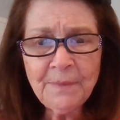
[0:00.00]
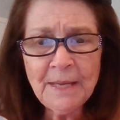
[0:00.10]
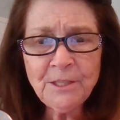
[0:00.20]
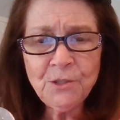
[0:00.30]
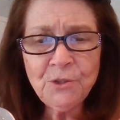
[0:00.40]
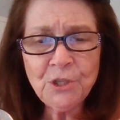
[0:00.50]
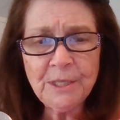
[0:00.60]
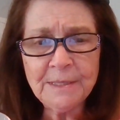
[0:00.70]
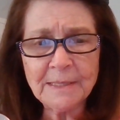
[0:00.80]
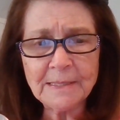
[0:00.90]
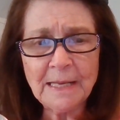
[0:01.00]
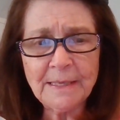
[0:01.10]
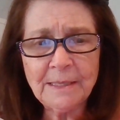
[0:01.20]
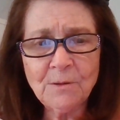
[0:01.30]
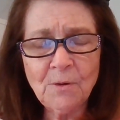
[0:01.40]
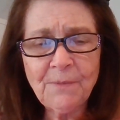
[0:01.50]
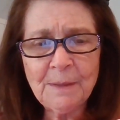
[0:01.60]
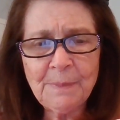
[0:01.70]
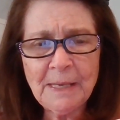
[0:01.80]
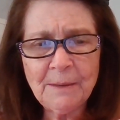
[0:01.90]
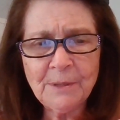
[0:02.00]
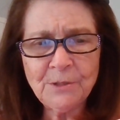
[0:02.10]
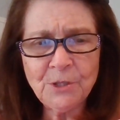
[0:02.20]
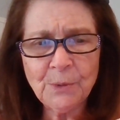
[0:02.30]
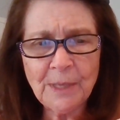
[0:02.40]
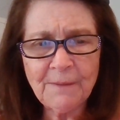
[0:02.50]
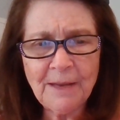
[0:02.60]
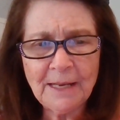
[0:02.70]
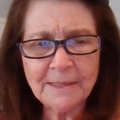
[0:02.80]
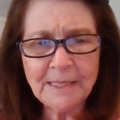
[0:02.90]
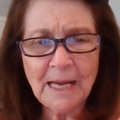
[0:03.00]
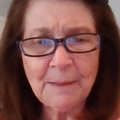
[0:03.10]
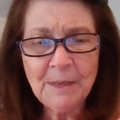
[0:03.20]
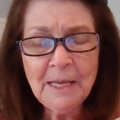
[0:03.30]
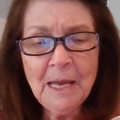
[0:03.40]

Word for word: Thank you, Jesus. I didn't know if I'd be able to do it. I've had a time.